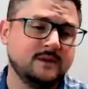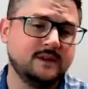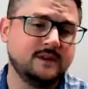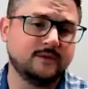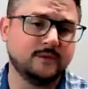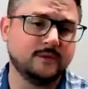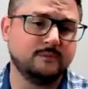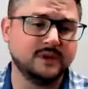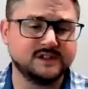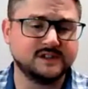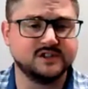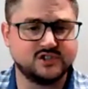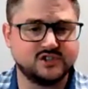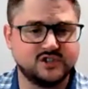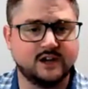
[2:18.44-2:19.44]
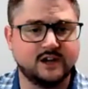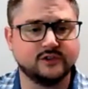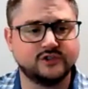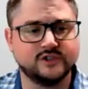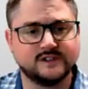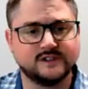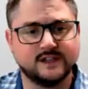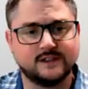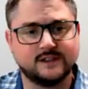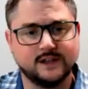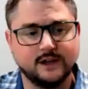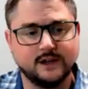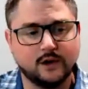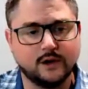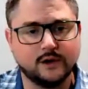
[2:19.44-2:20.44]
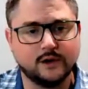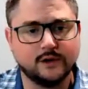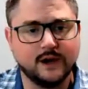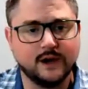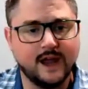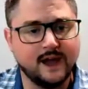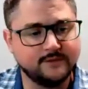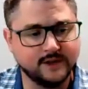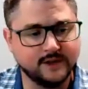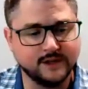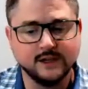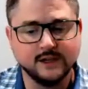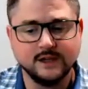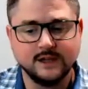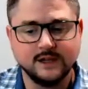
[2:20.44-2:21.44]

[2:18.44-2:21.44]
different business challenges that they are having